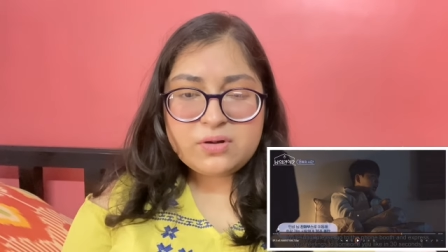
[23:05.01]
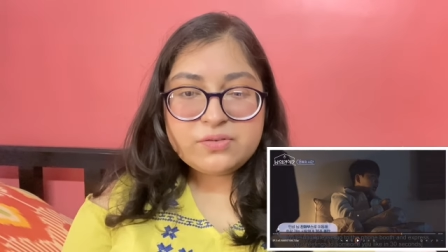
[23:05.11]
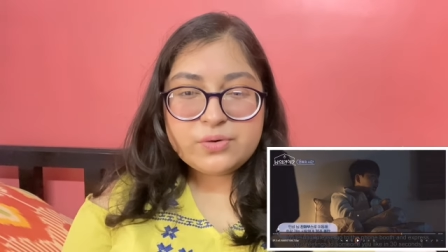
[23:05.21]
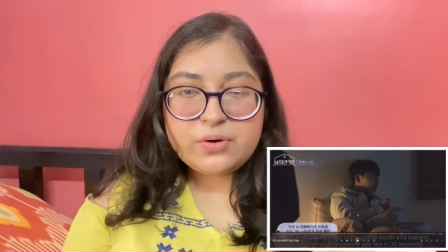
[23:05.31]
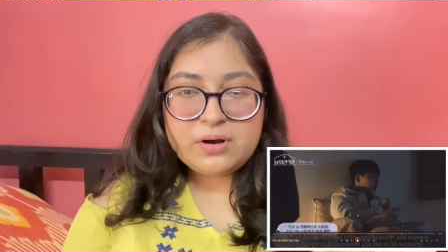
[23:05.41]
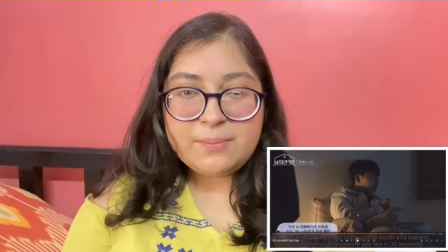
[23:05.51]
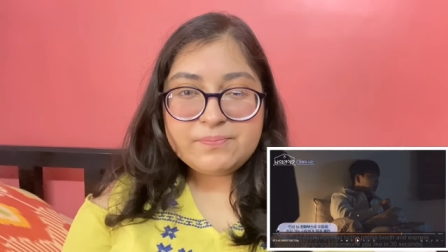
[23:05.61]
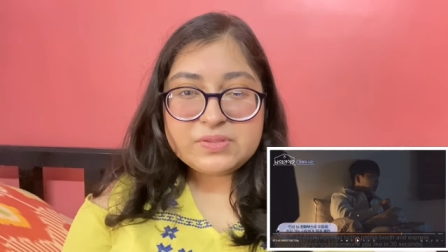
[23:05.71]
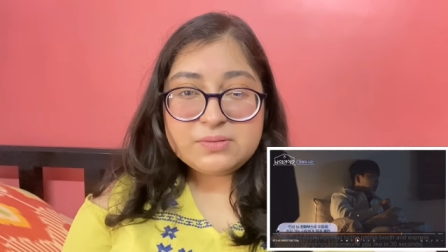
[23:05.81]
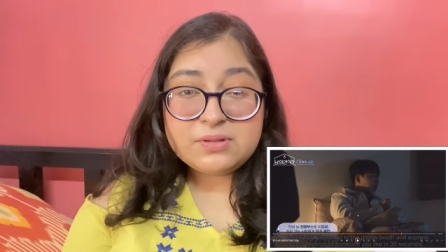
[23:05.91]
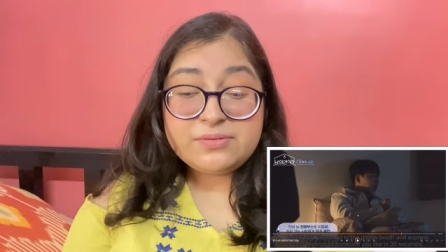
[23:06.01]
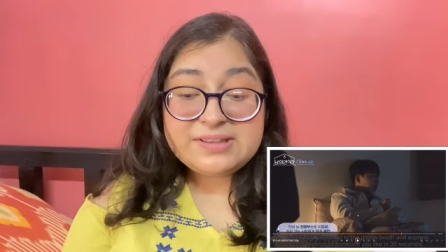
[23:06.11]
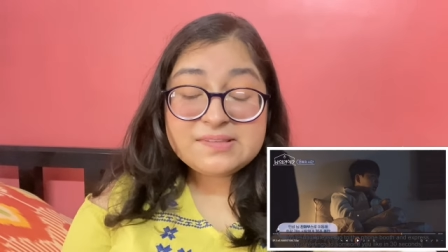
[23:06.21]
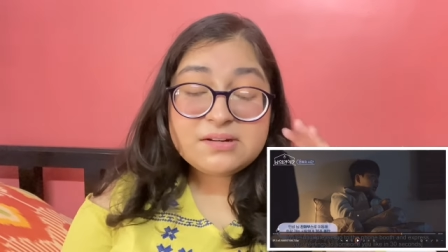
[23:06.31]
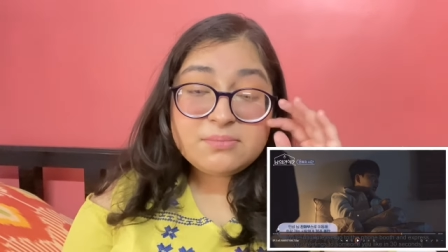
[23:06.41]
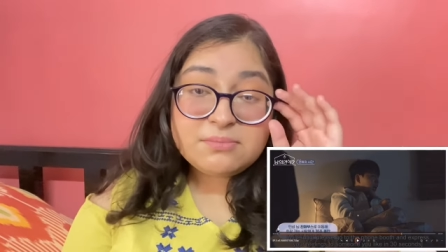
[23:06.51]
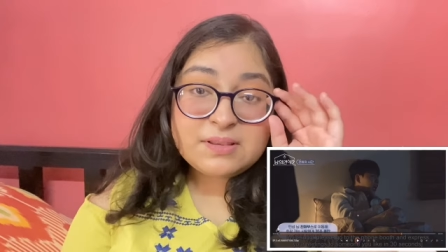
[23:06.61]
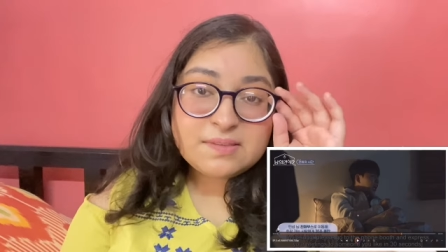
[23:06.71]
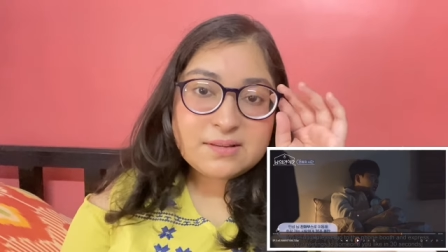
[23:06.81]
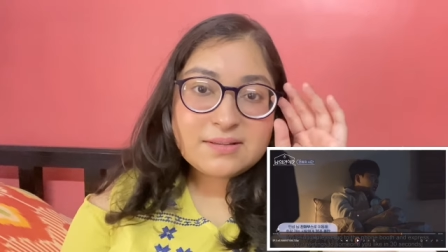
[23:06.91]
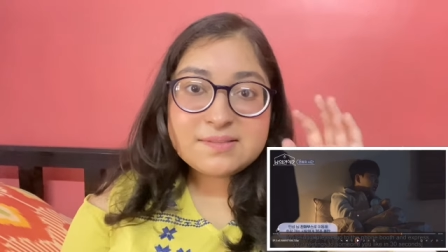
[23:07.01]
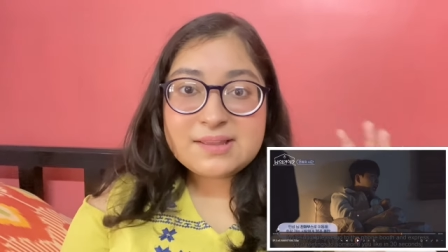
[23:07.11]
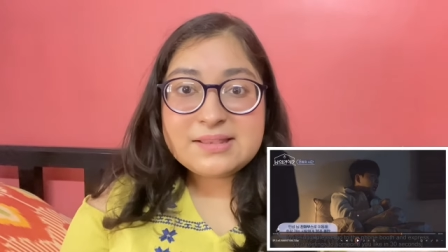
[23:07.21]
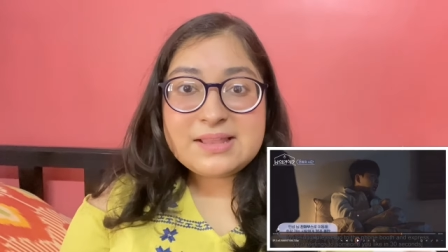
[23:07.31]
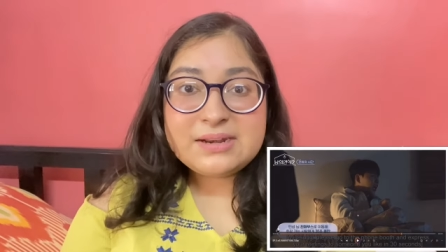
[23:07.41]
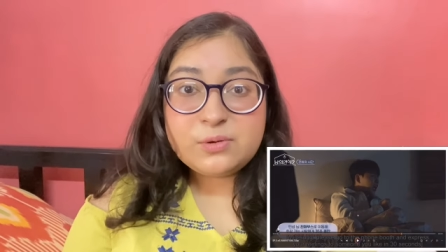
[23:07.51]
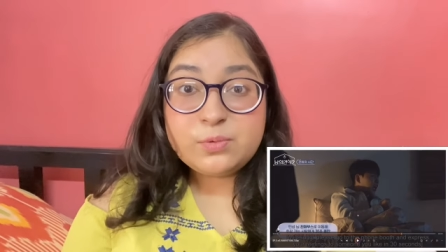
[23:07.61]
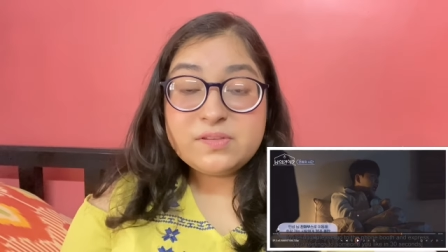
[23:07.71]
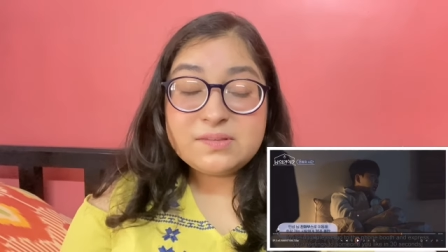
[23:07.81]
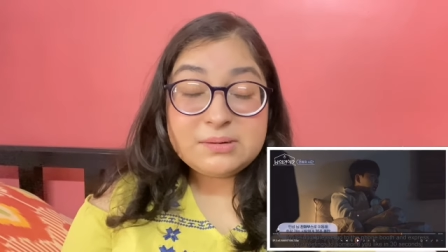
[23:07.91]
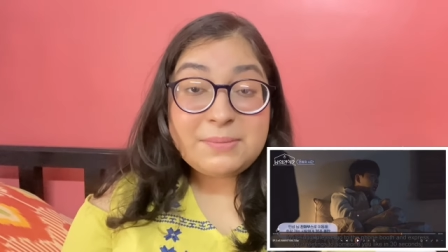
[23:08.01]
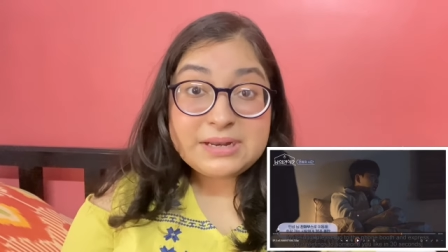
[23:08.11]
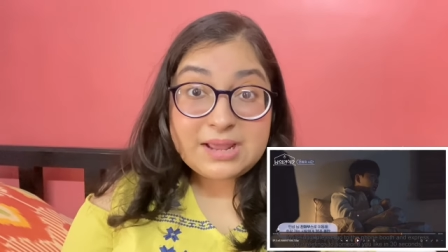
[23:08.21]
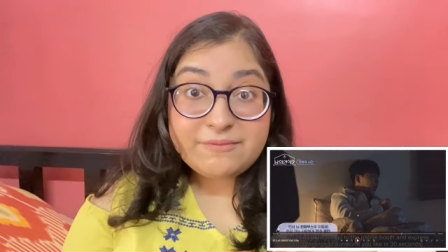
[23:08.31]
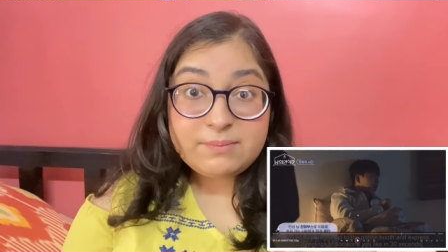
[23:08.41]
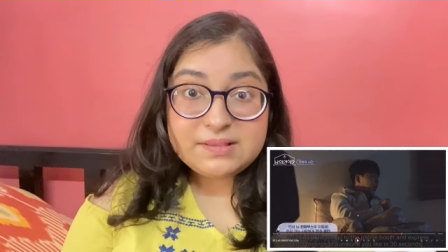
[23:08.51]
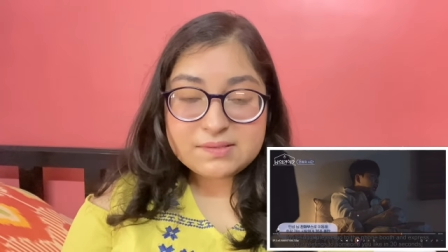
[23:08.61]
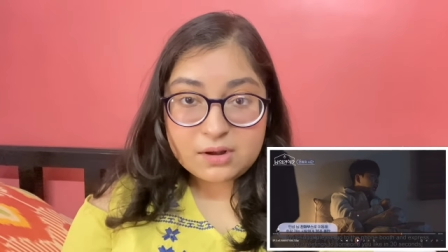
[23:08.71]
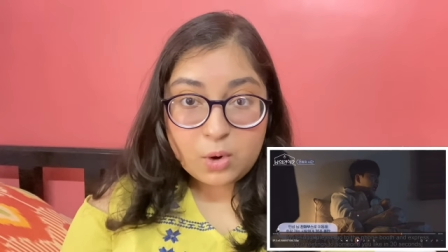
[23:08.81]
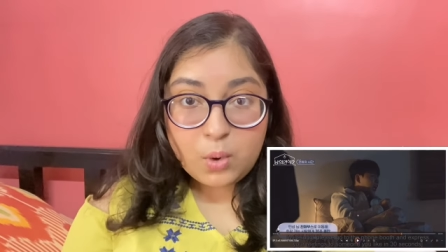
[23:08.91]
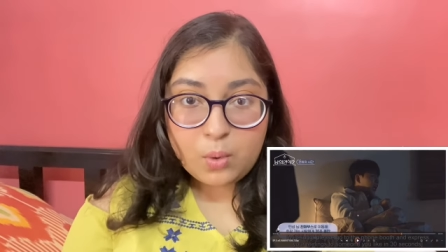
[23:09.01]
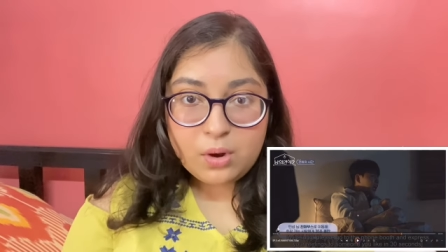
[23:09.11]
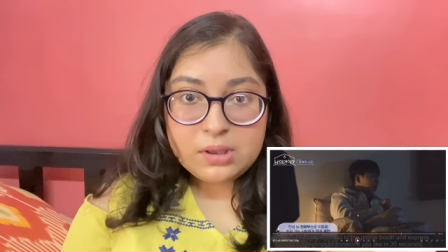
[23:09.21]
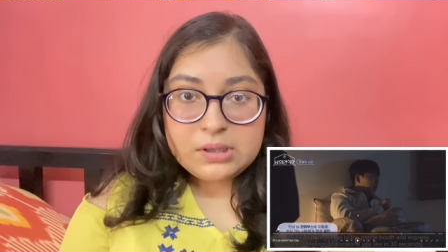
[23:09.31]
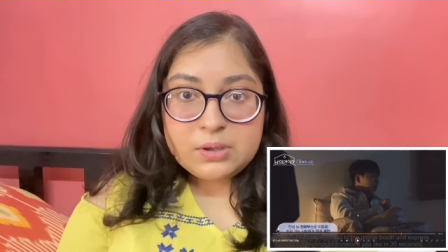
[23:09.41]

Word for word: Also, um, the reason Minsung said that it was it might have been Seongho